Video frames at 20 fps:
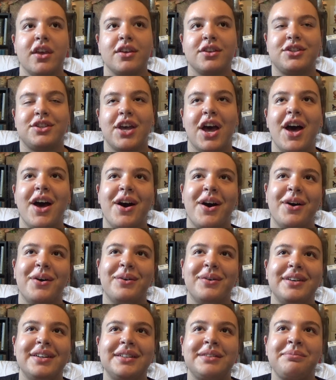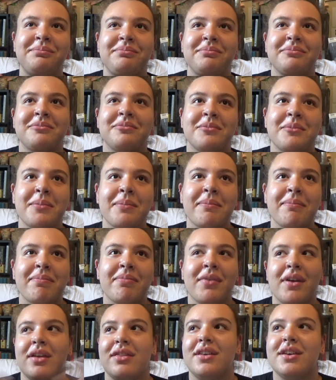So
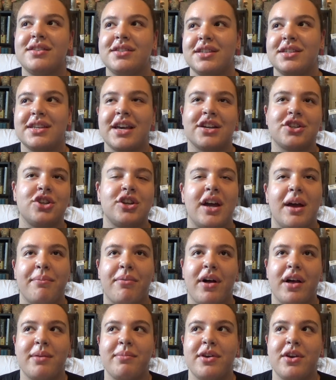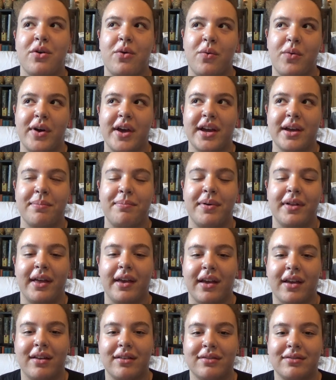this is actually gonna probably be quick, but
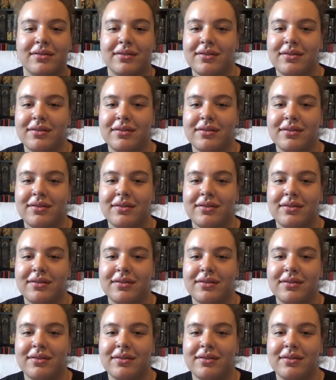like